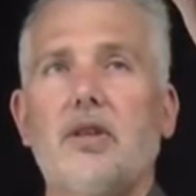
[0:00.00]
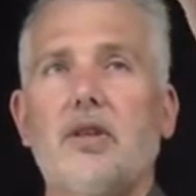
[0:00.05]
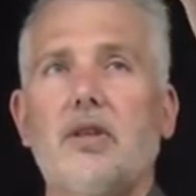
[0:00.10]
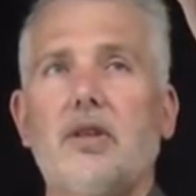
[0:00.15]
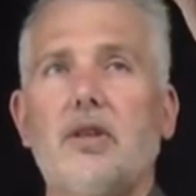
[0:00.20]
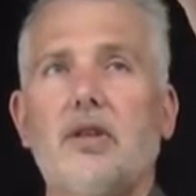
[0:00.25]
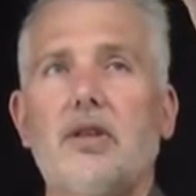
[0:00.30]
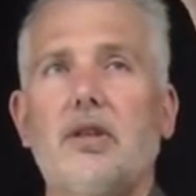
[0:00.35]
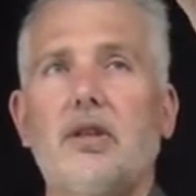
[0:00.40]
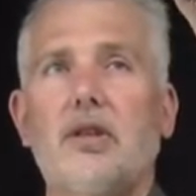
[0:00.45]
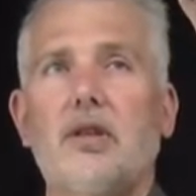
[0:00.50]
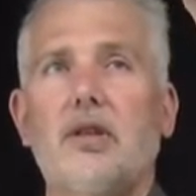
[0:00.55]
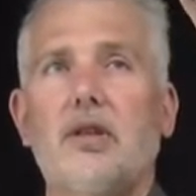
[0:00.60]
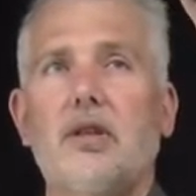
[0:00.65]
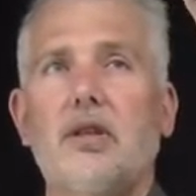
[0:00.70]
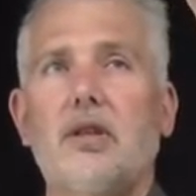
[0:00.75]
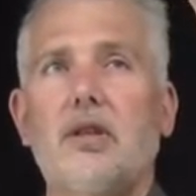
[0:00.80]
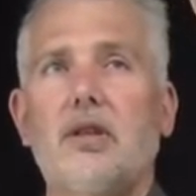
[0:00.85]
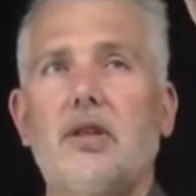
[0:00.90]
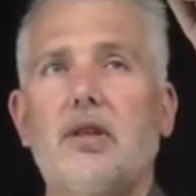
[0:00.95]

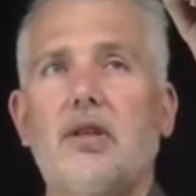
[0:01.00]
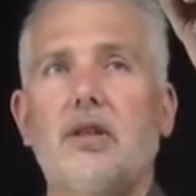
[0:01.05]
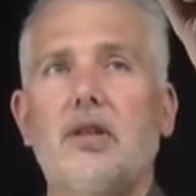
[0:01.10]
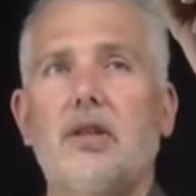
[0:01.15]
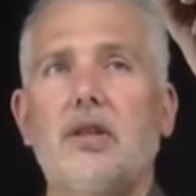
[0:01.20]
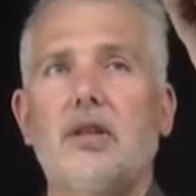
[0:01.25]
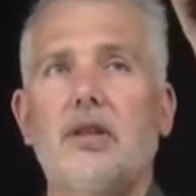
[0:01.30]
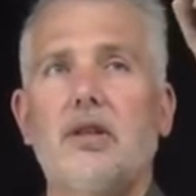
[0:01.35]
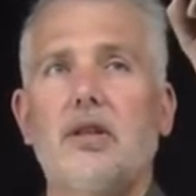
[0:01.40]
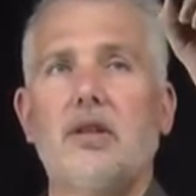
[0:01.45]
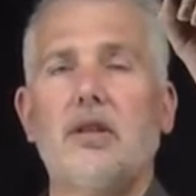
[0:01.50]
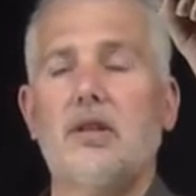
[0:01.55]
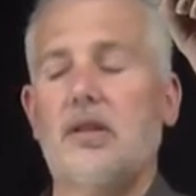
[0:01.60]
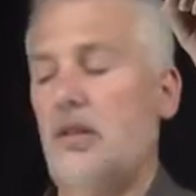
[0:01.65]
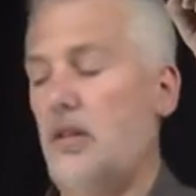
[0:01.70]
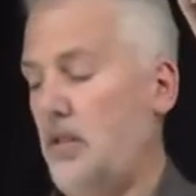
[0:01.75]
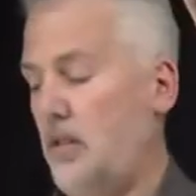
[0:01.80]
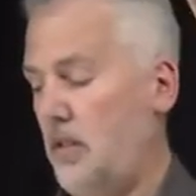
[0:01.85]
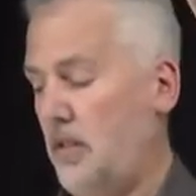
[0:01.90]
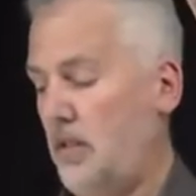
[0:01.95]

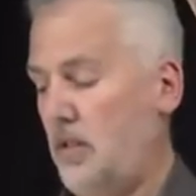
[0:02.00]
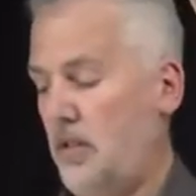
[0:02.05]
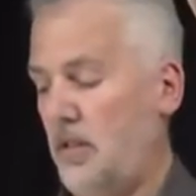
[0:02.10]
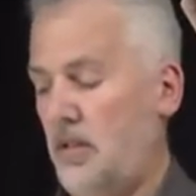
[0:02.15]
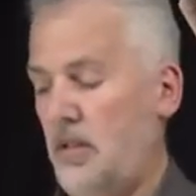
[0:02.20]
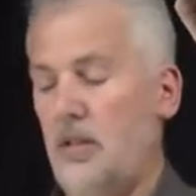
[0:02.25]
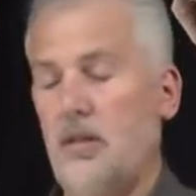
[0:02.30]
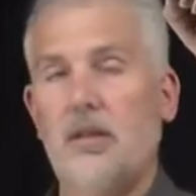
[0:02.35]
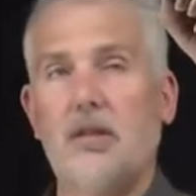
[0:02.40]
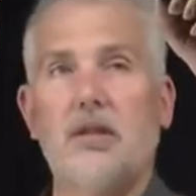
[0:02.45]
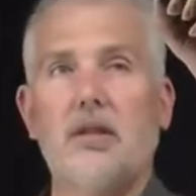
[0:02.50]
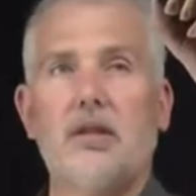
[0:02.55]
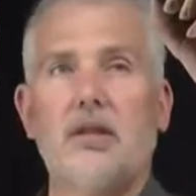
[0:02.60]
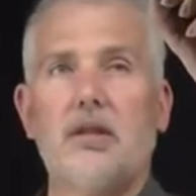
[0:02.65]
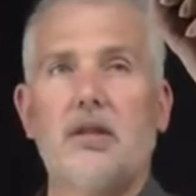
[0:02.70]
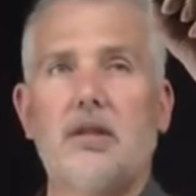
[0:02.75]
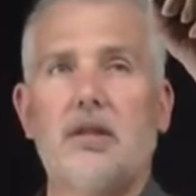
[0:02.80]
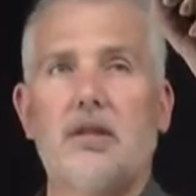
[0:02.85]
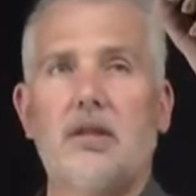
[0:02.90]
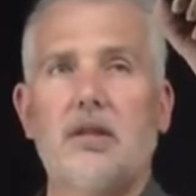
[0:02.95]

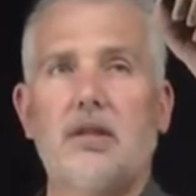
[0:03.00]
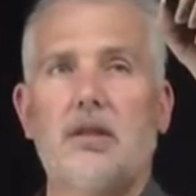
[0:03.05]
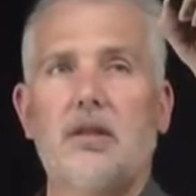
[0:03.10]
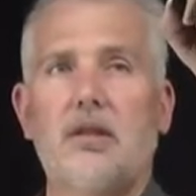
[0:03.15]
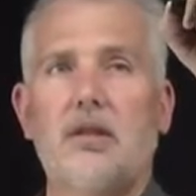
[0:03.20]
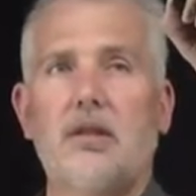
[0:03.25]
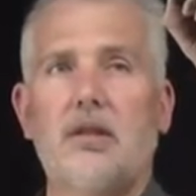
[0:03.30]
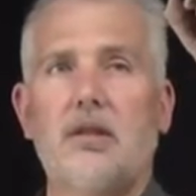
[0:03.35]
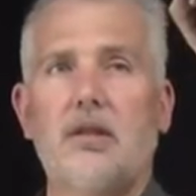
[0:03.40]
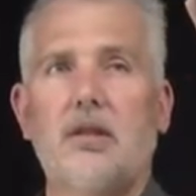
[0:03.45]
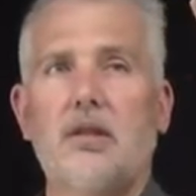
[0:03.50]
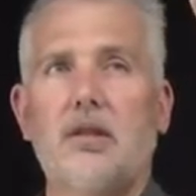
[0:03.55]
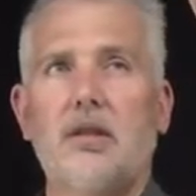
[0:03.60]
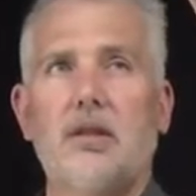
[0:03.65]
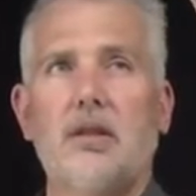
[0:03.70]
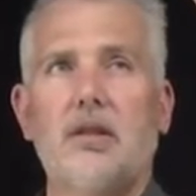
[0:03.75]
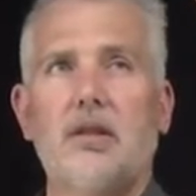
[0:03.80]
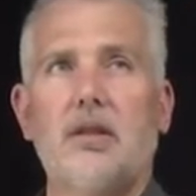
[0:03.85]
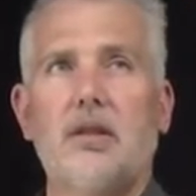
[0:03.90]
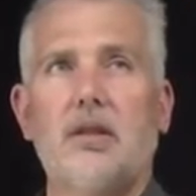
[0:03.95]

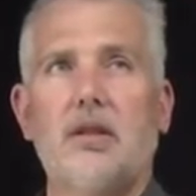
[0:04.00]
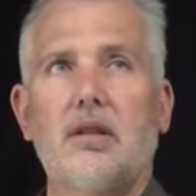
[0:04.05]
Nothing is said.